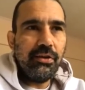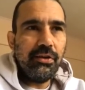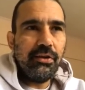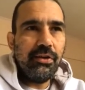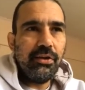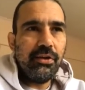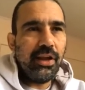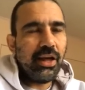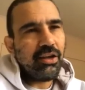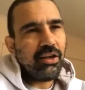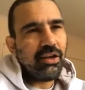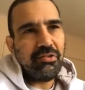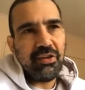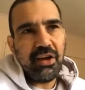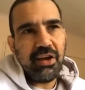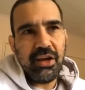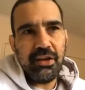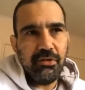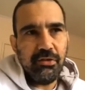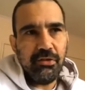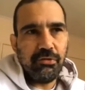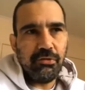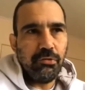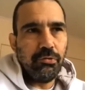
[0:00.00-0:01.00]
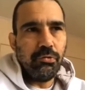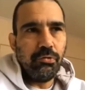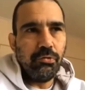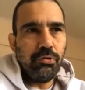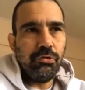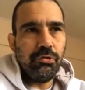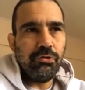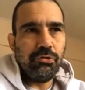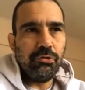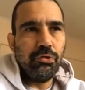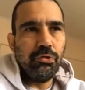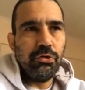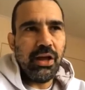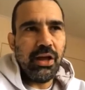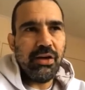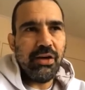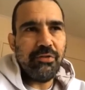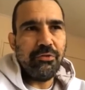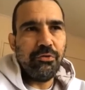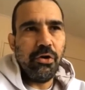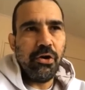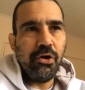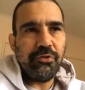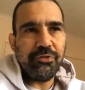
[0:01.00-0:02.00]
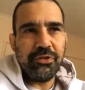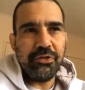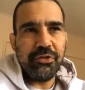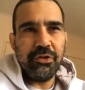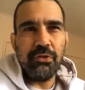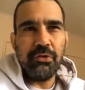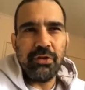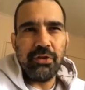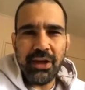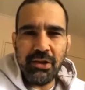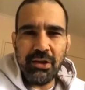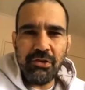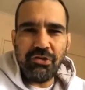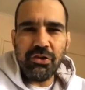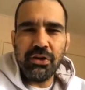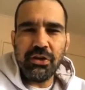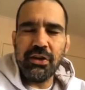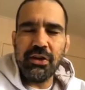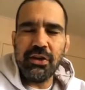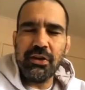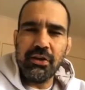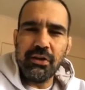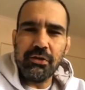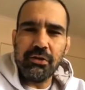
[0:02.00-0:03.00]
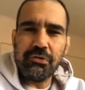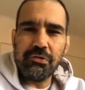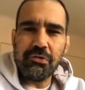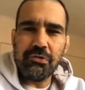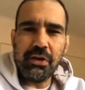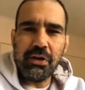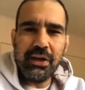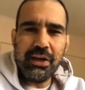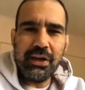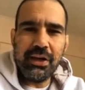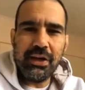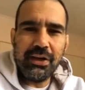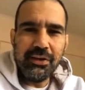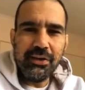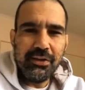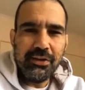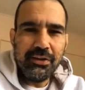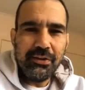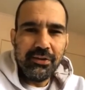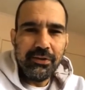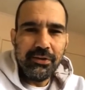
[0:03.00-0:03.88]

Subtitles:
like I said, it's good level of education in Australia.